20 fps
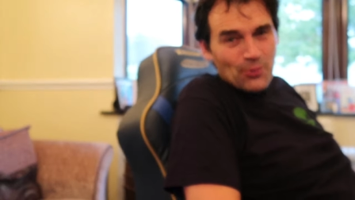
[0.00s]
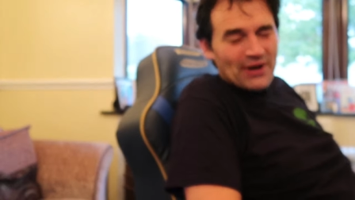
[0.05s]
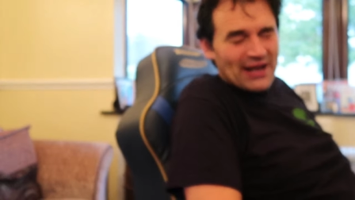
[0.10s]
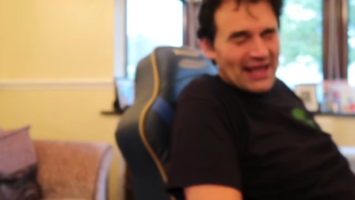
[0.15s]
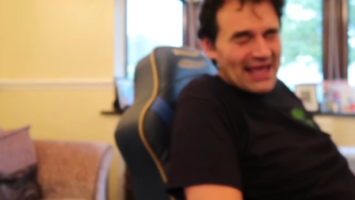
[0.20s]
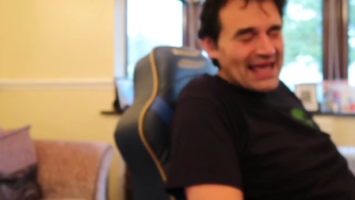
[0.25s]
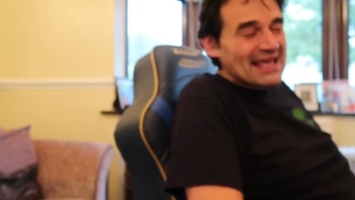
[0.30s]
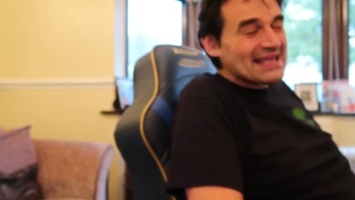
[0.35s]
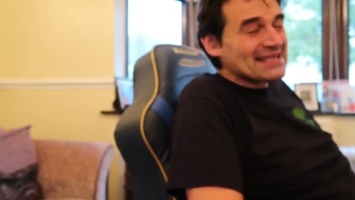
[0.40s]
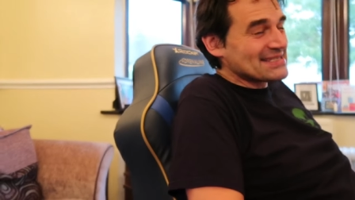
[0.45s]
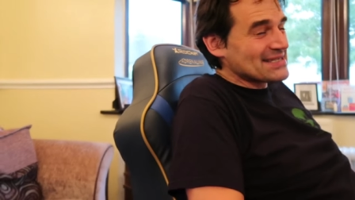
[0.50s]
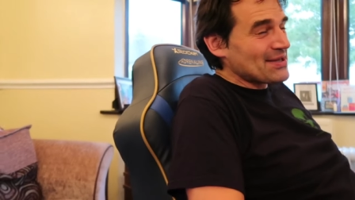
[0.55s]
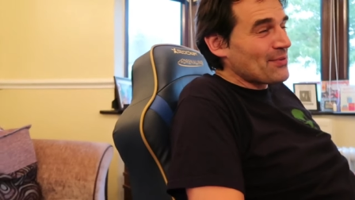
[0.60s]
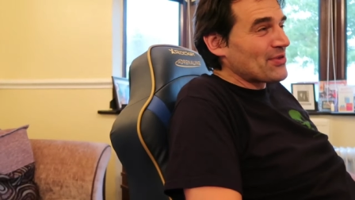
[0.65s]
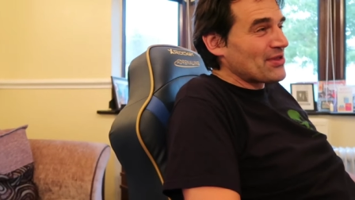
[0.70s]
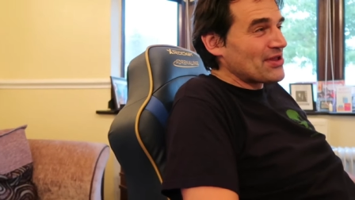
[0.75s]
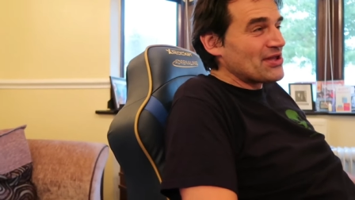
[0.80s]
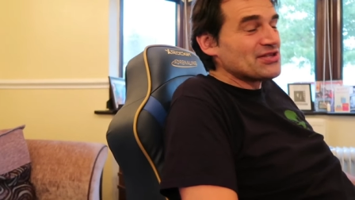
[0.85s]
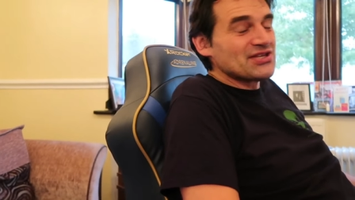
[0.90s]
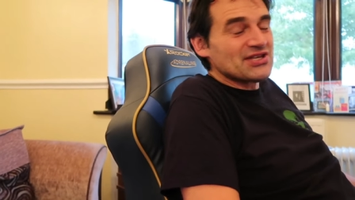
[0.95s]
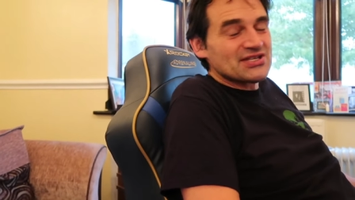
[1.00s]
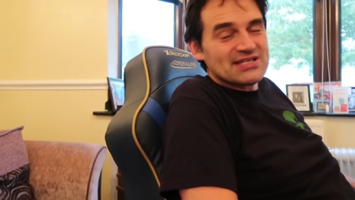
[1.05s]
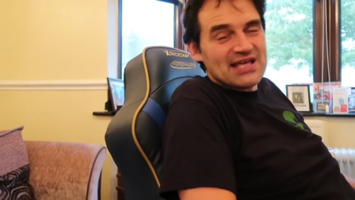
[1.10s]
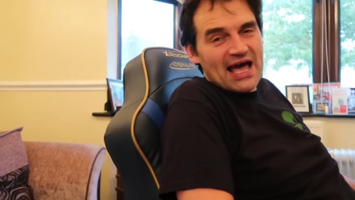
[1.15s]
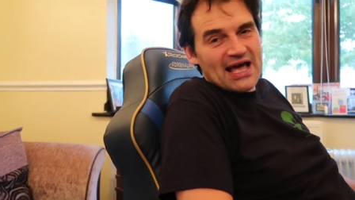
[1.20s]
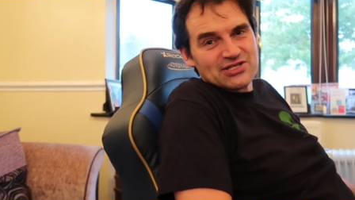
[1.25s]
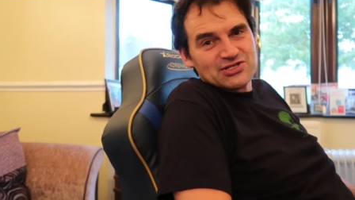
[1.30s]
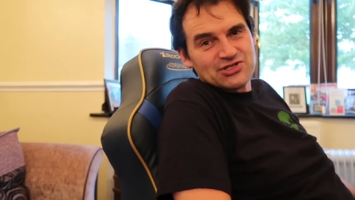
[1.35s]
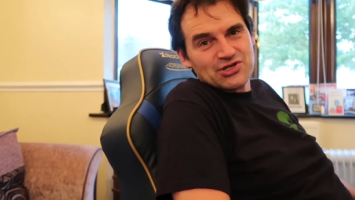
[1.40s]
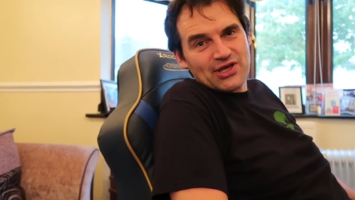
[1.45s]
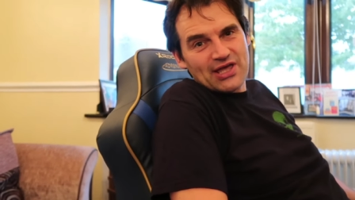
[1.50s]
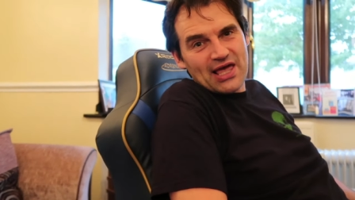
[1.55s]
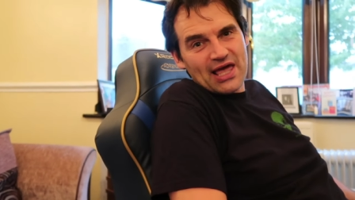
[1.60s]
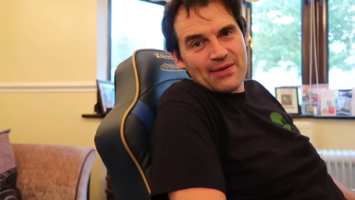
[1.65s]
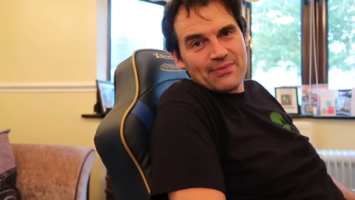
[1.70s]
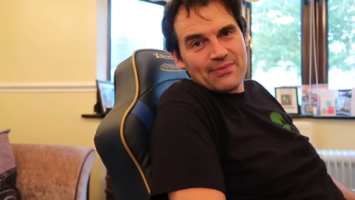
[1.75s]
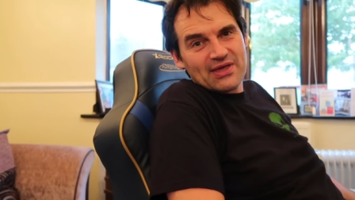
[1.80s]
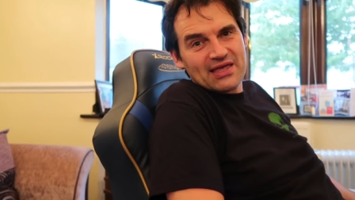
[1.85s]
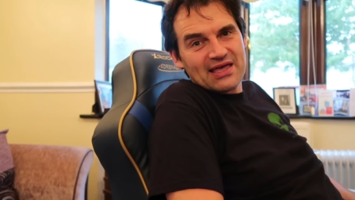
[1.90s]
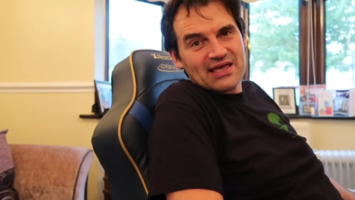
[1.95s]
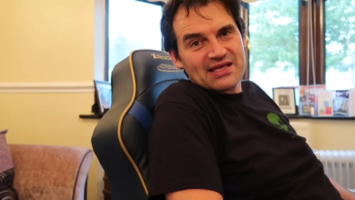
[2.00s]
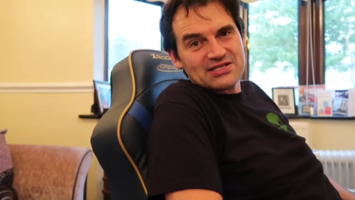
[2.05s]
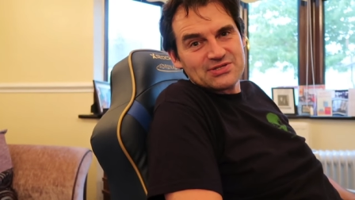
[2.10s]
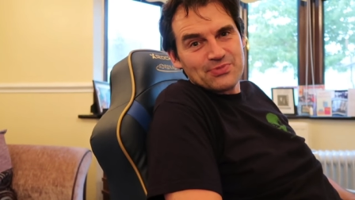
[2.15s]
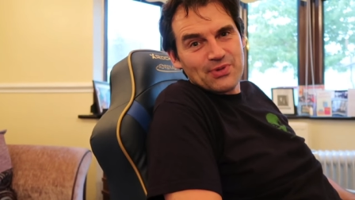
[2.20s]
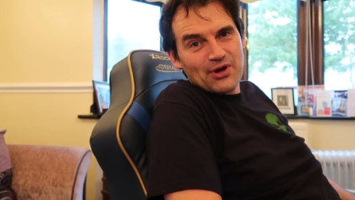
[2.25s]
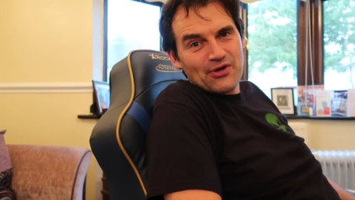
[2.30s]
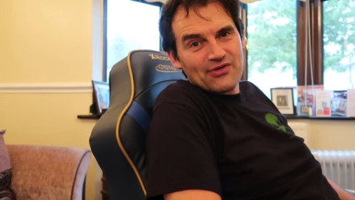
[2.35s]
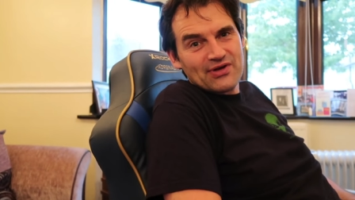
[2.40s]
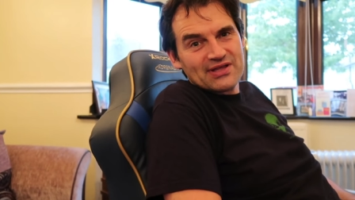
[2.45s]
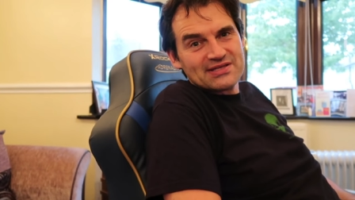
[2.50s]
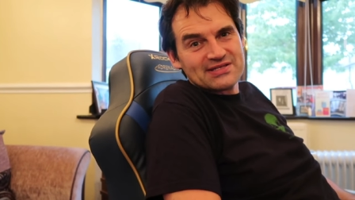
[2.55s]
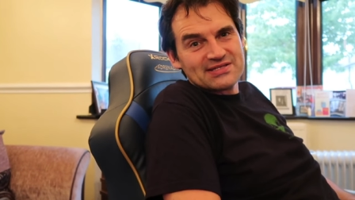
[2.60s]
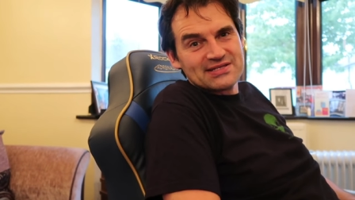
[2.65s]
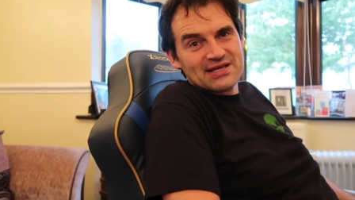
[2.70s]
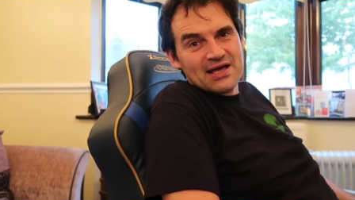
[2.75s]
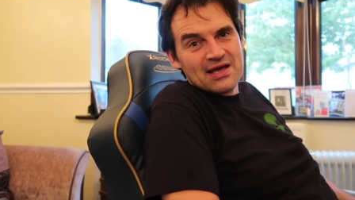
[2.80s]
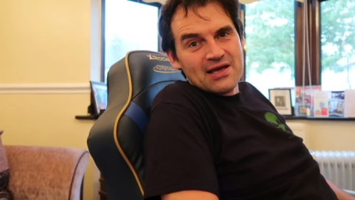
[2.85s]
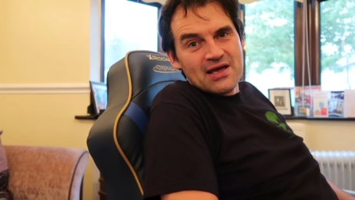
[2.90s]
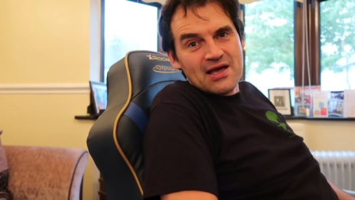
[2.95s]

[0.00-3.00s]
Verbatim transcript: but it is something that does add to your gaming experience.